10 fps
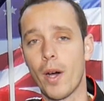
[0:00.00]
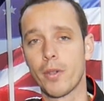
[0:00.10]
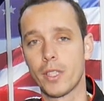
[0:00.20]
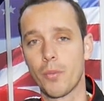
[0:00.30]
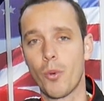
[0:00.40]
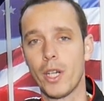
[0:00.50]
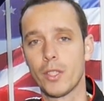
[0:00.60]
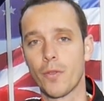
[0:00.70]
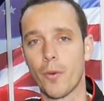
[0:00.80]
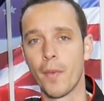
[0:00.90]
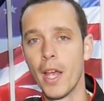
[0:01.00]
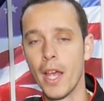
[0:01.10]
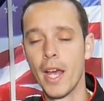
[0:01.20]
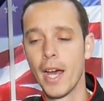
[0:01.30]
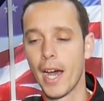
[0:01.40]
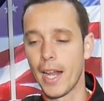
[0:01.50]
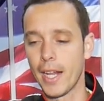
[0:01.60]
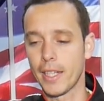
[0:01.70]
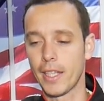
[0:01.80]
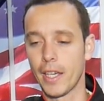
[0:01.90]
our supplies from.
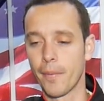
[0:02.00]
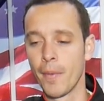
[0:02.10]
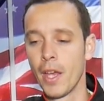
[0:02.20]
Another thing,